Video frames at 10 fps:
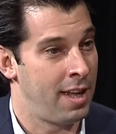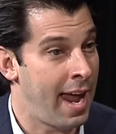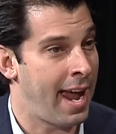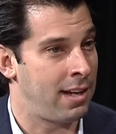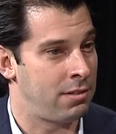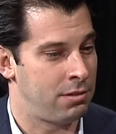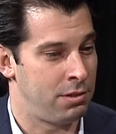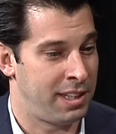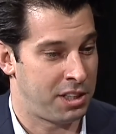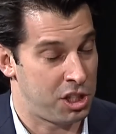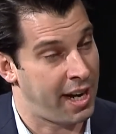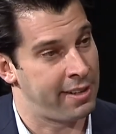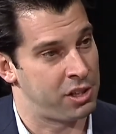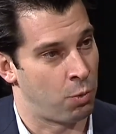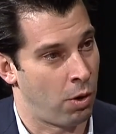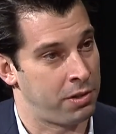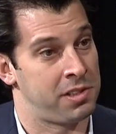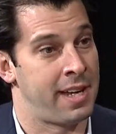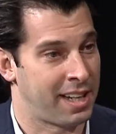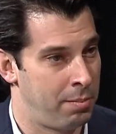And you get to change the
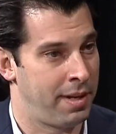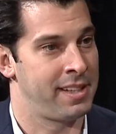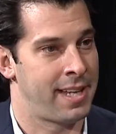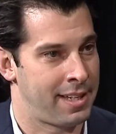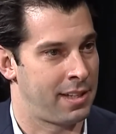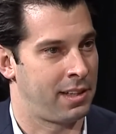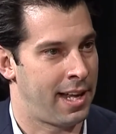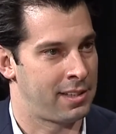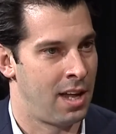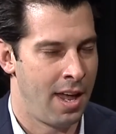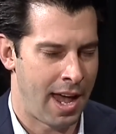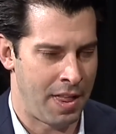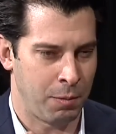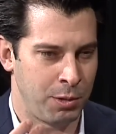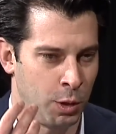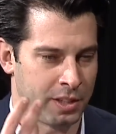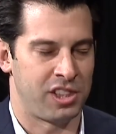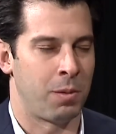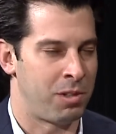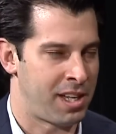world's second biggest asset class. I think when you look in
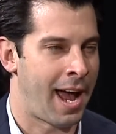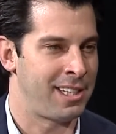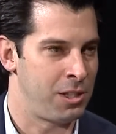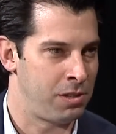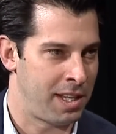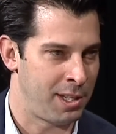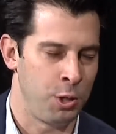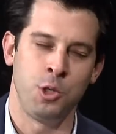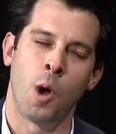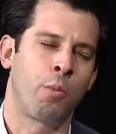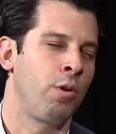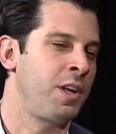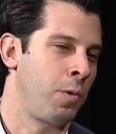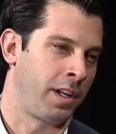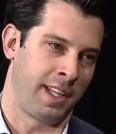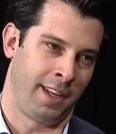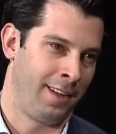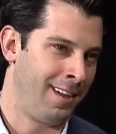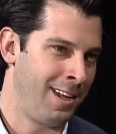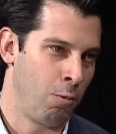someone's eyes and you say that, you know pretty quickly
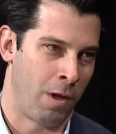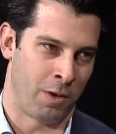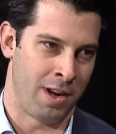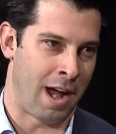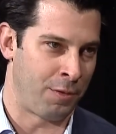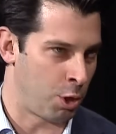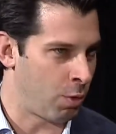whether or not they're